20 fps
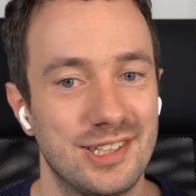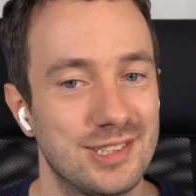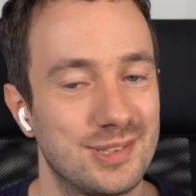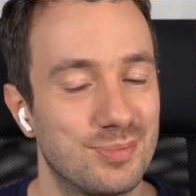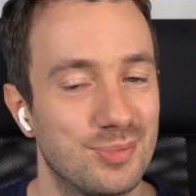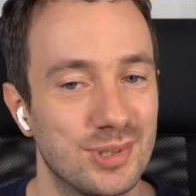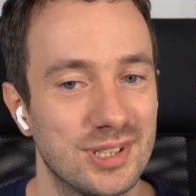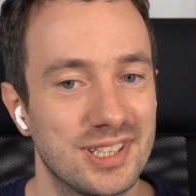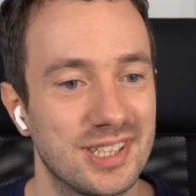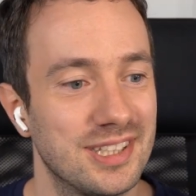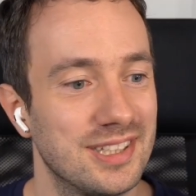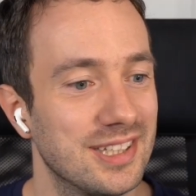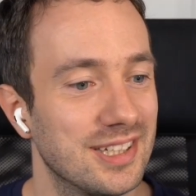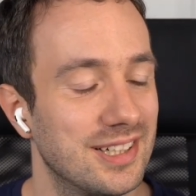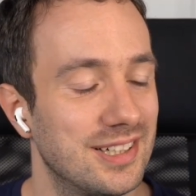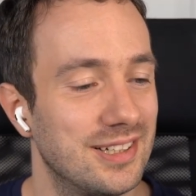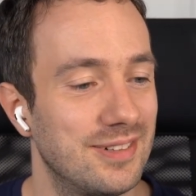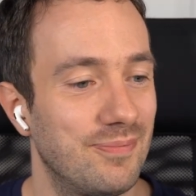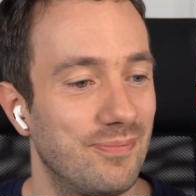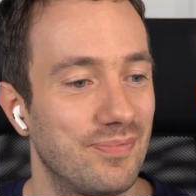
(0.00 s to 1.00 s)
breaking.
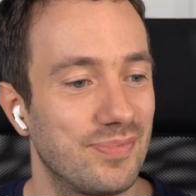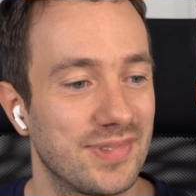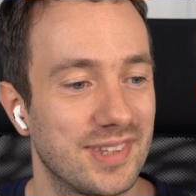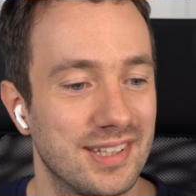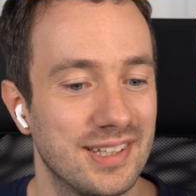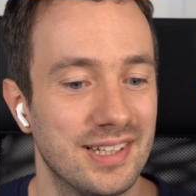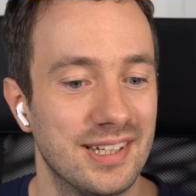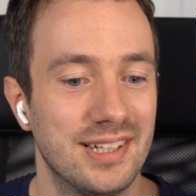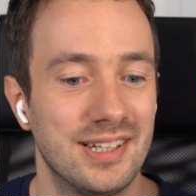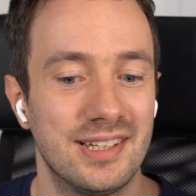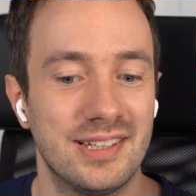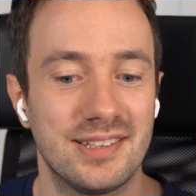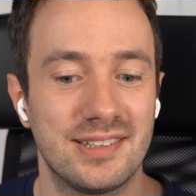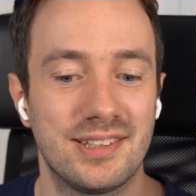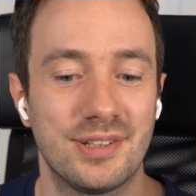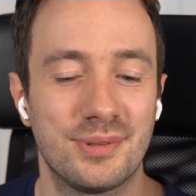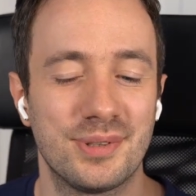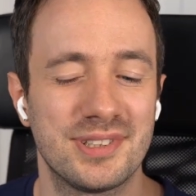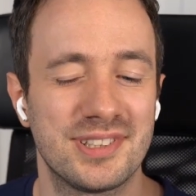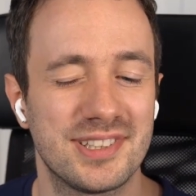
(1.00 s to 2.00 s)

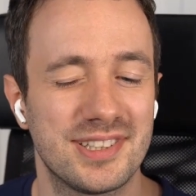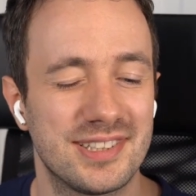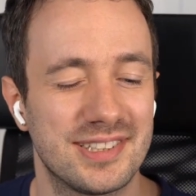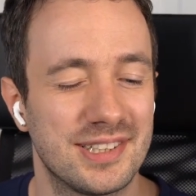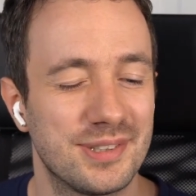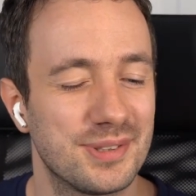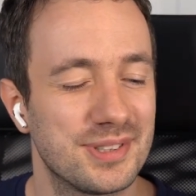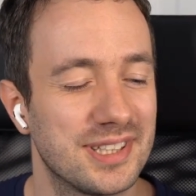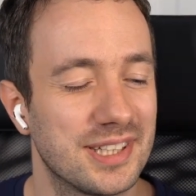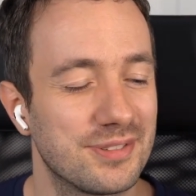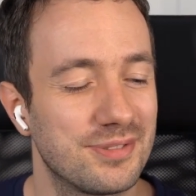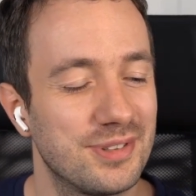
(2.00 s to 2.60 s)
There was that